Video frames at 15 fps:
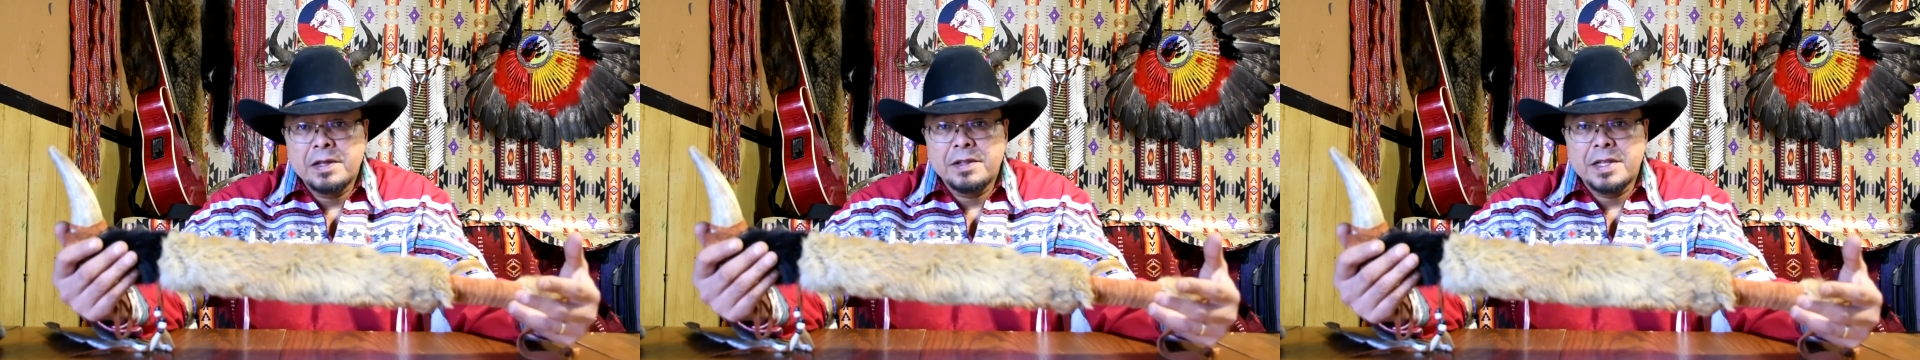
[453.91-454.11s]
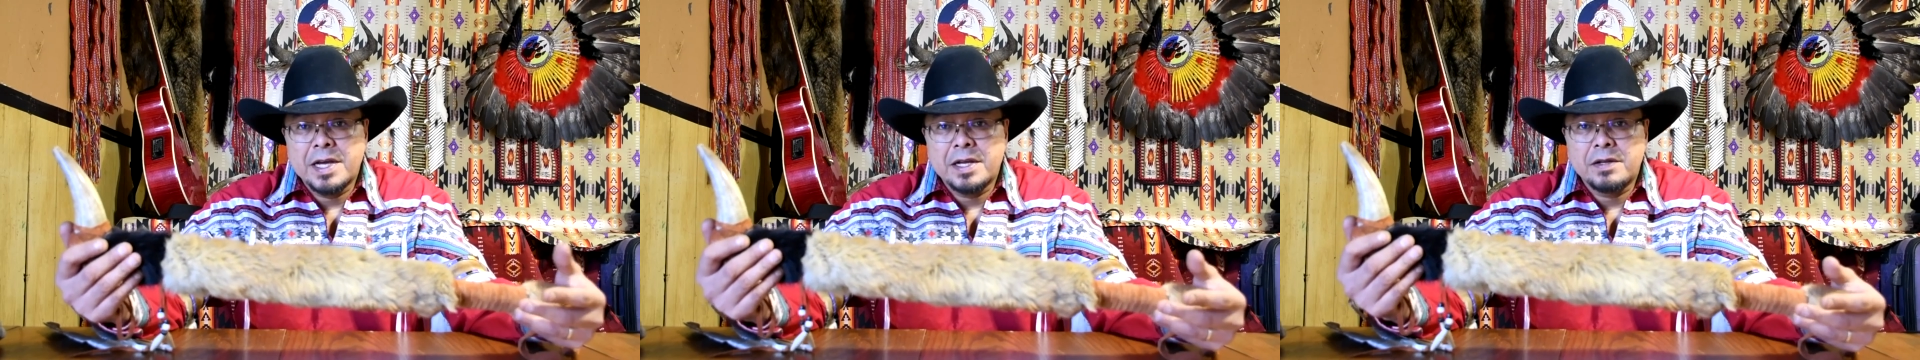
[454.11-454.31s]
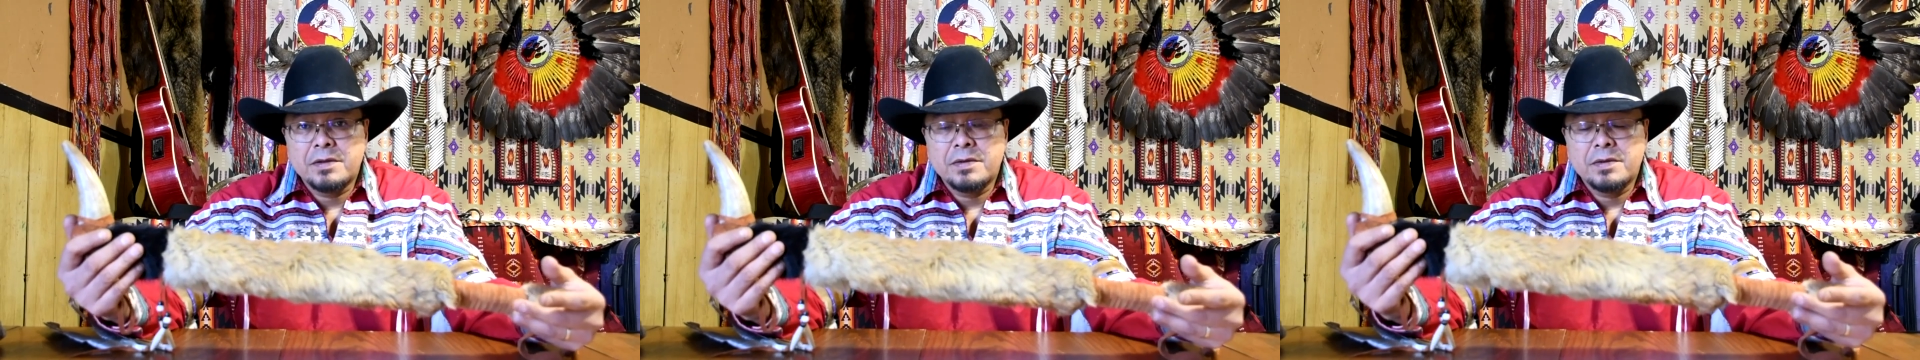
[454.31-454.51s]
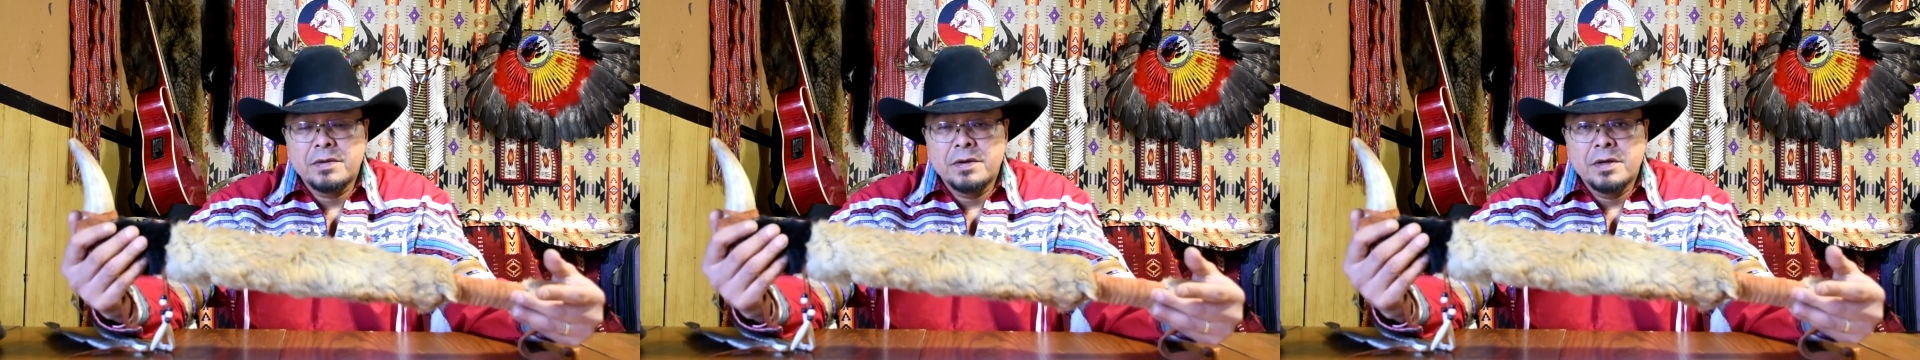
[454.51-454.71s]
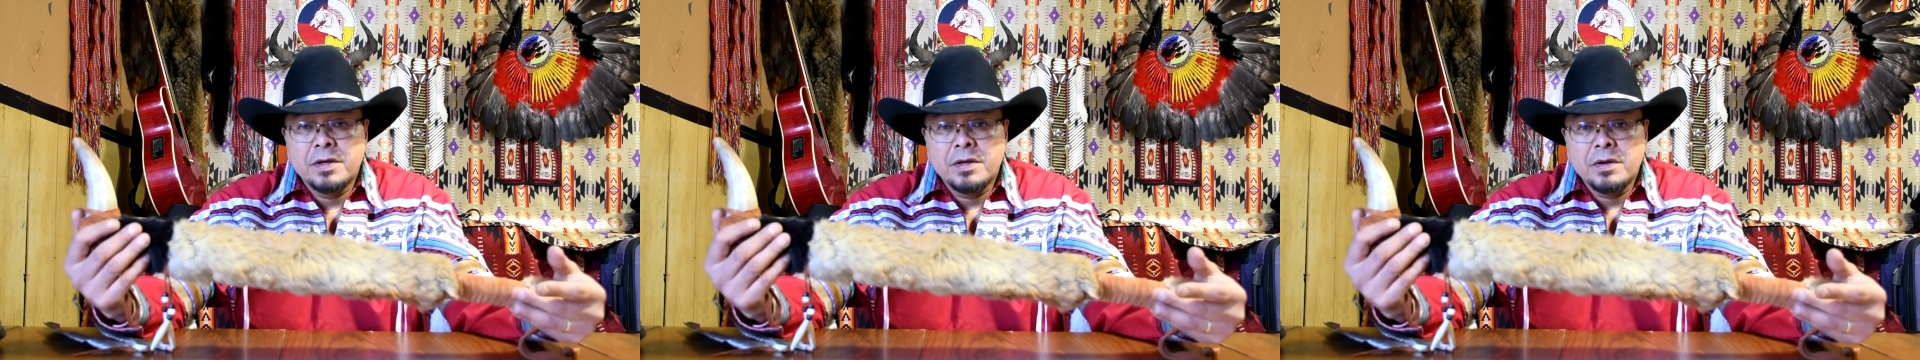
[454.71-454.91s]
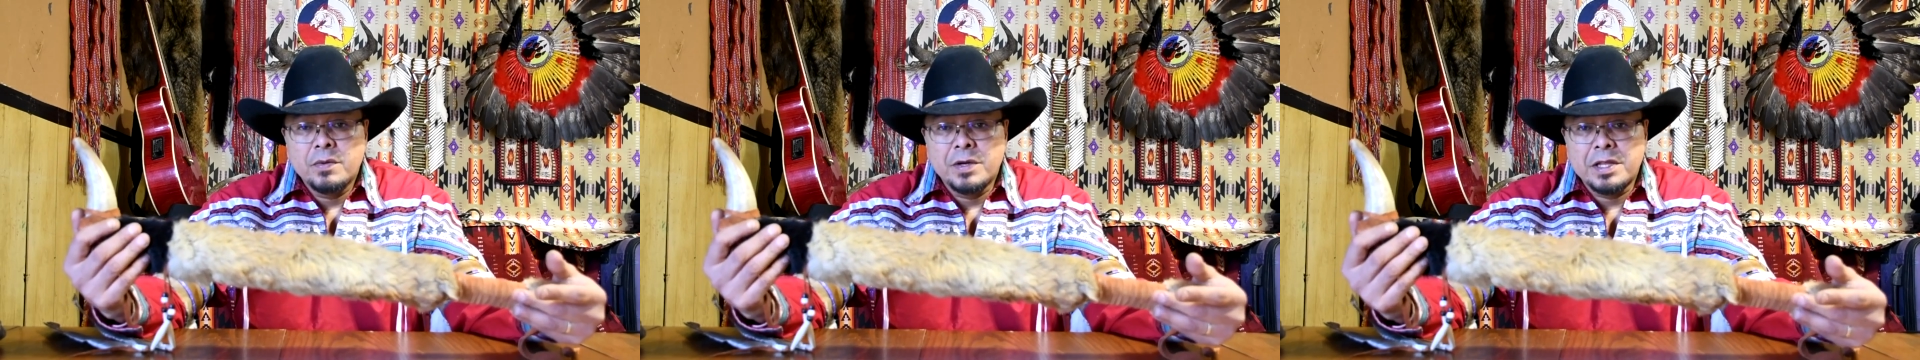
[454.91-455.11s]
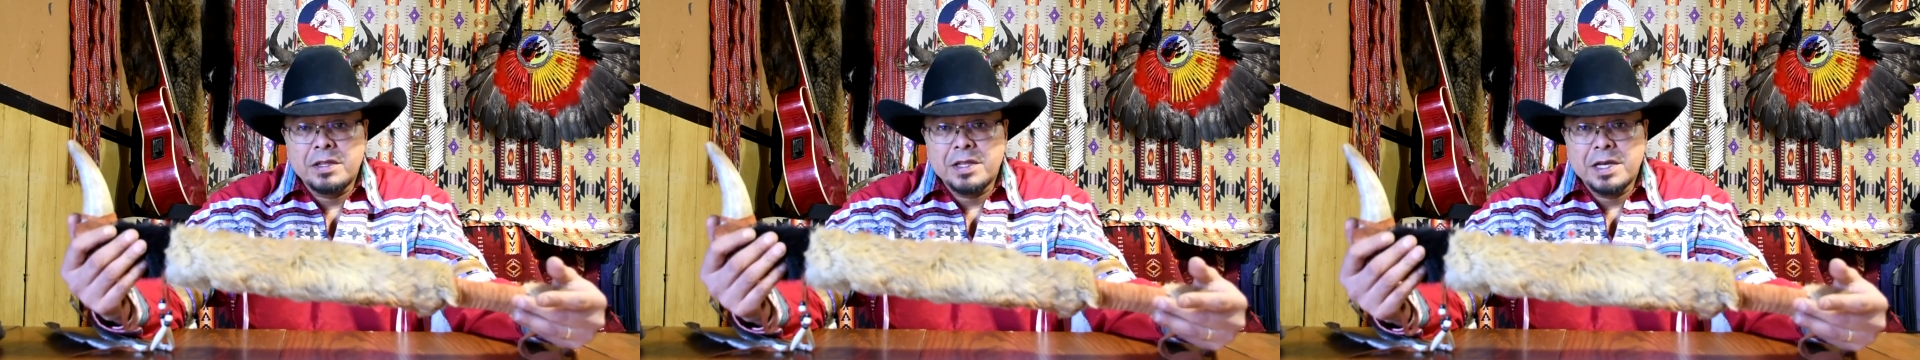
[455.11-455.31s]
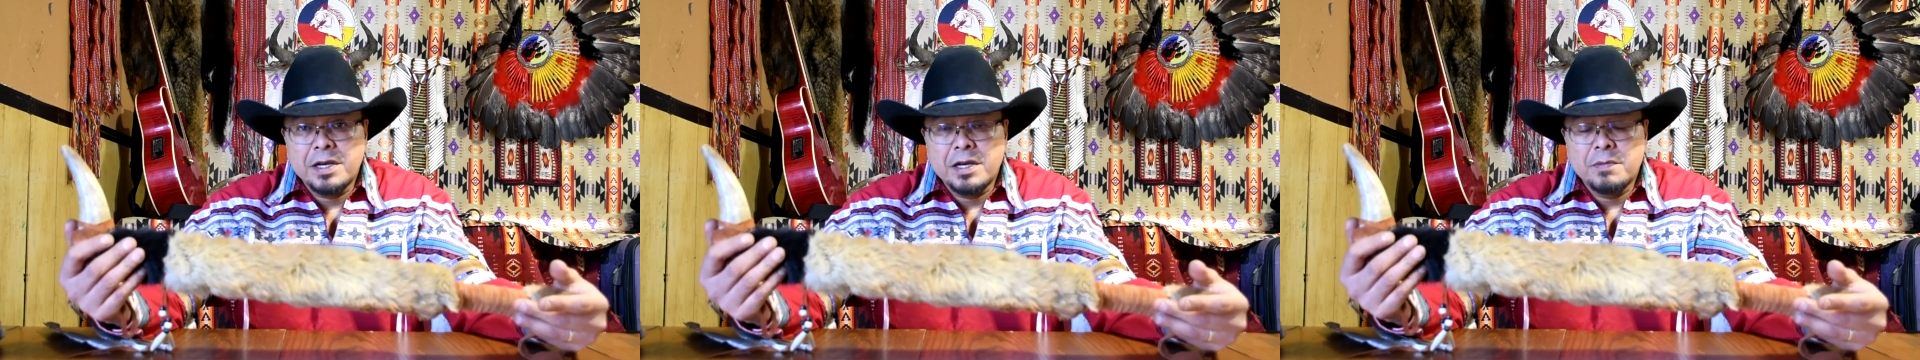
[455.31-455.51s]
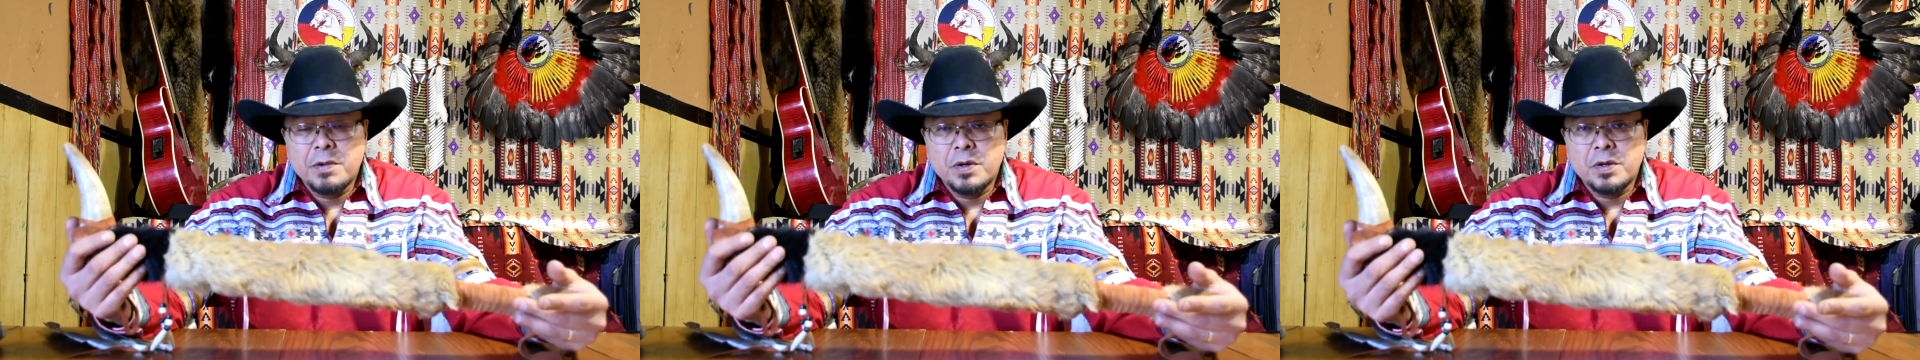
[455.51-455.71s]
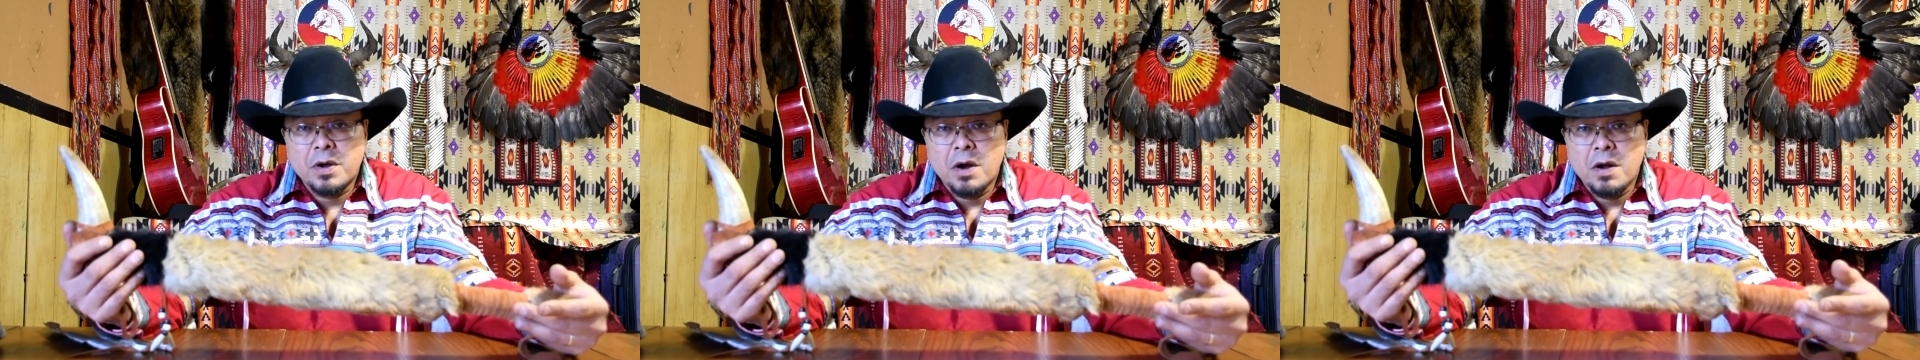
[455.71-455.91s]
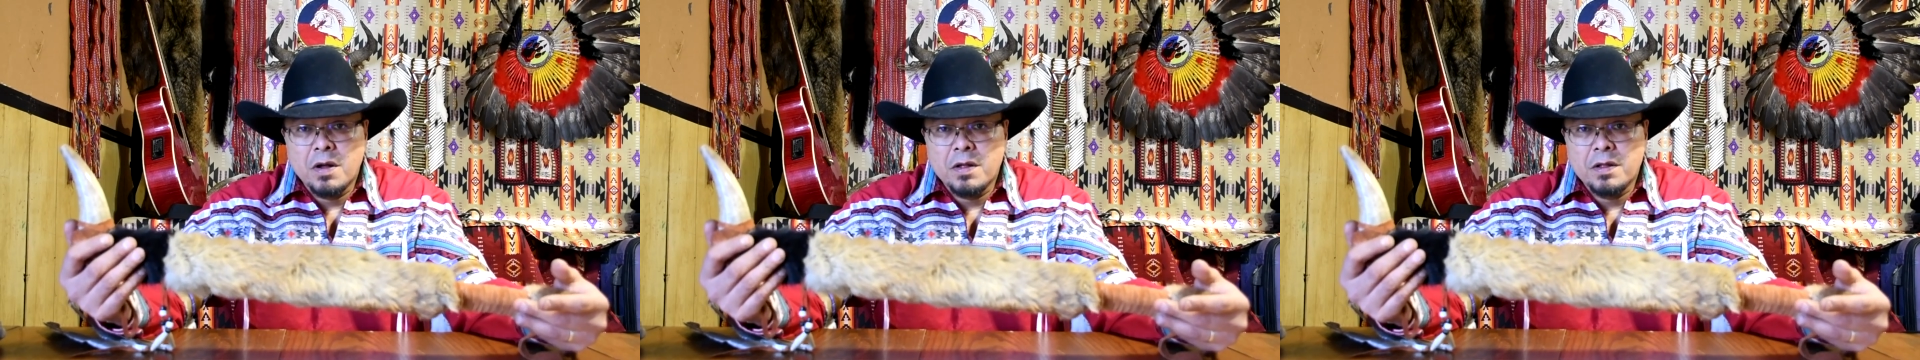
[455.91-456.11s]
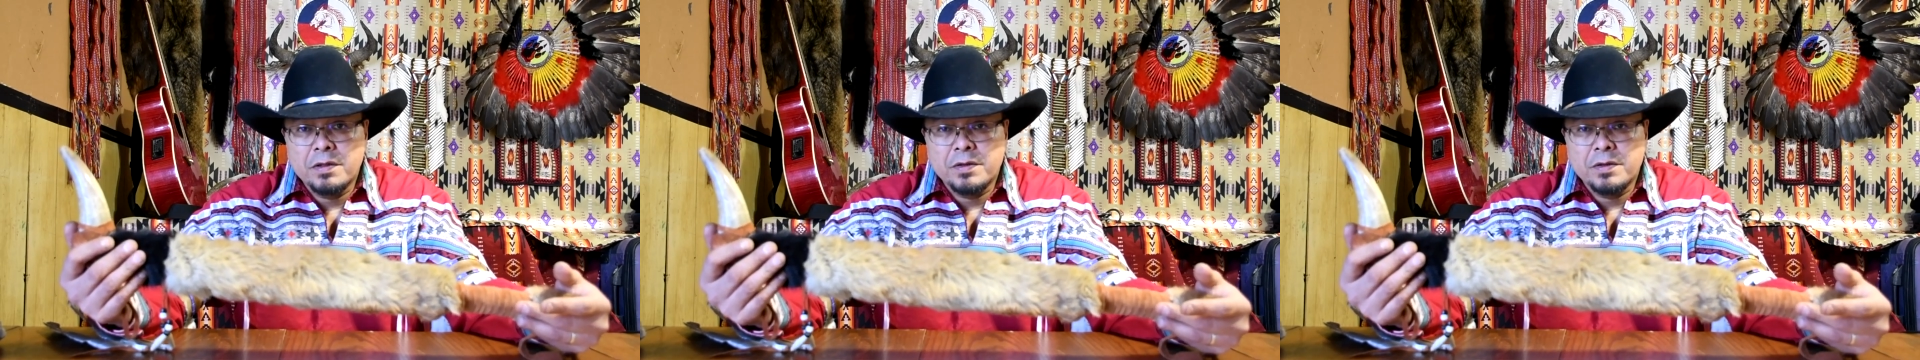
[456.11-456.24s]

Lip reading: that we think about all